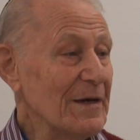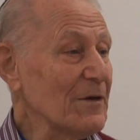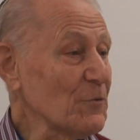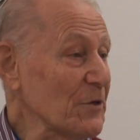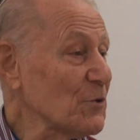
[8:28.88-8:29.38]

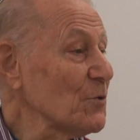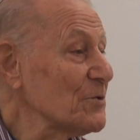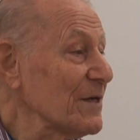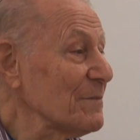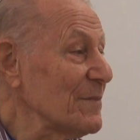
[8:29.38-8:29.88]

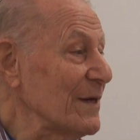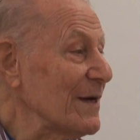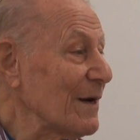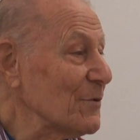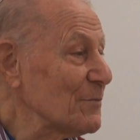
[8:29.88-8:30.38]
recruiting
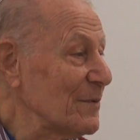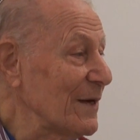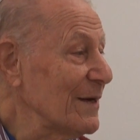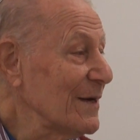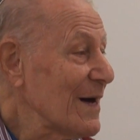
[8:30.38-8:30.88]
me. I would
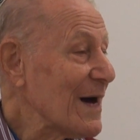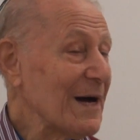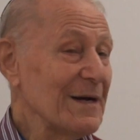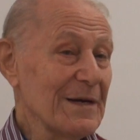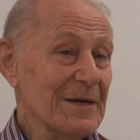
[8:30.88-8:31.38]
be
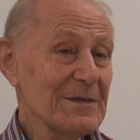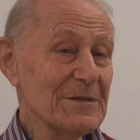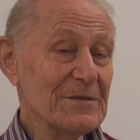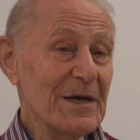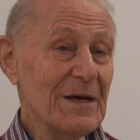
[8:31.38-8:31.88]

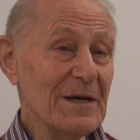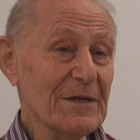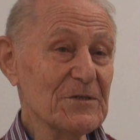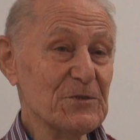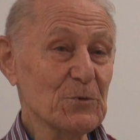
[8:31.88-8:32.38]
highly
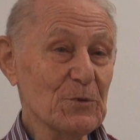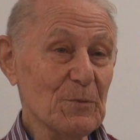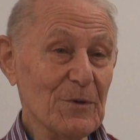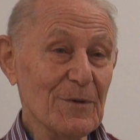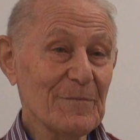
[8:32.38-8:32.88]

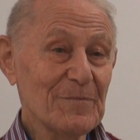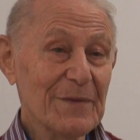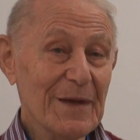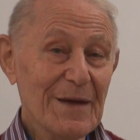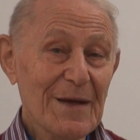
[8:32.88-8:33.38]
unsuitable.
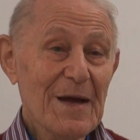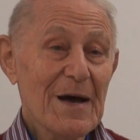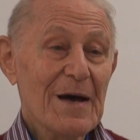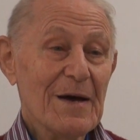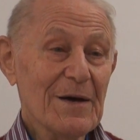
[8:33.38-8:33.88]

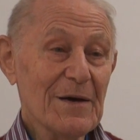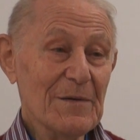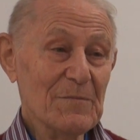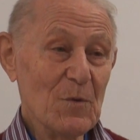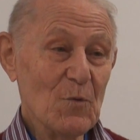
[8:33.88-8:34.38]

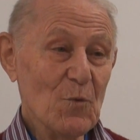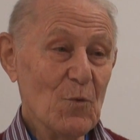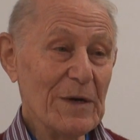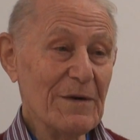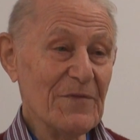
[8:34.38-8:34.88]

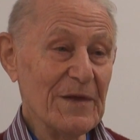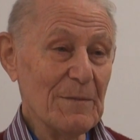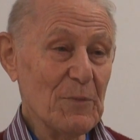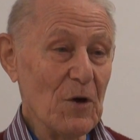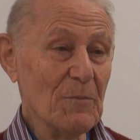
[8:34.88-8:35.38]
One of
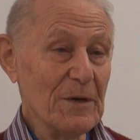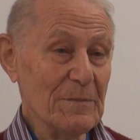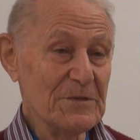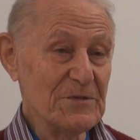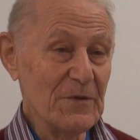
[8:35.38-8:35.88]
the
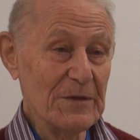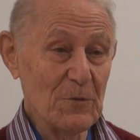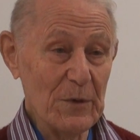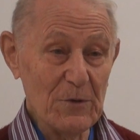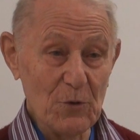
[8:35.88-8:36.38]
problems with the
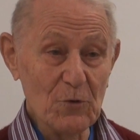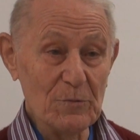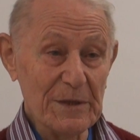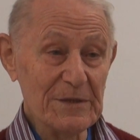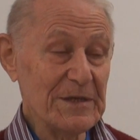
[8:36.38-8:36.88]

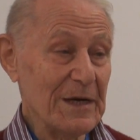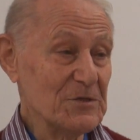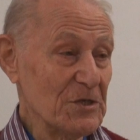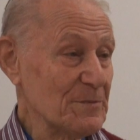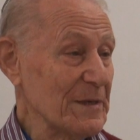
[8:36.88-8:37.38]
recruitment, and I
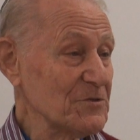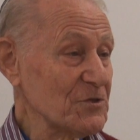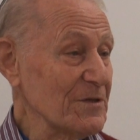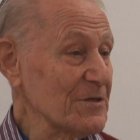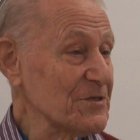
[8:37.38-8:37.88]
just
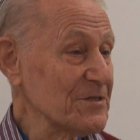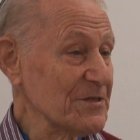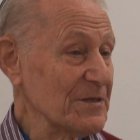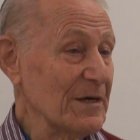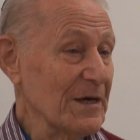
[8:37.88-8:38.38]
mentioned this as
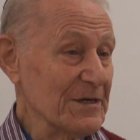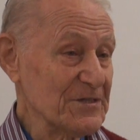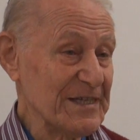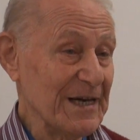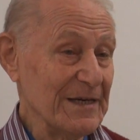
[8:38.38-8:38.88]
an
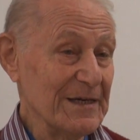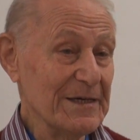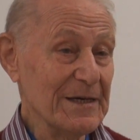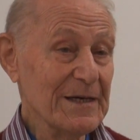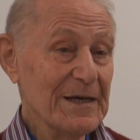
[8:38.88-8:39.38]

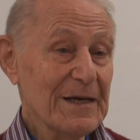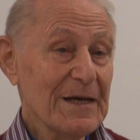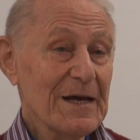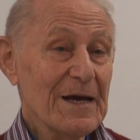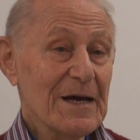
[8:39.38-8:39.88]
aside,
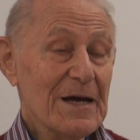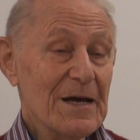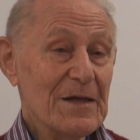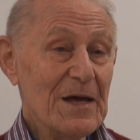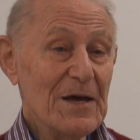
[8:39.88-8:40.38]

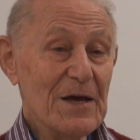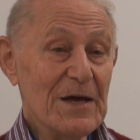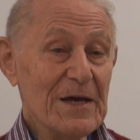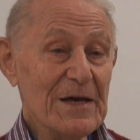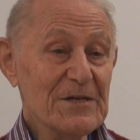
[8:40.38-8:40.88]

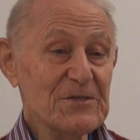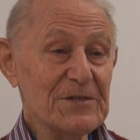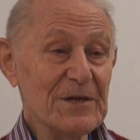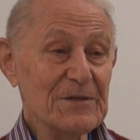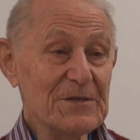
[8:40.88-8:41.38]

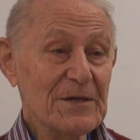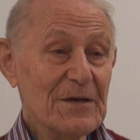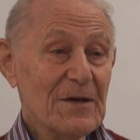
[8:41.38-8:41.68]
is that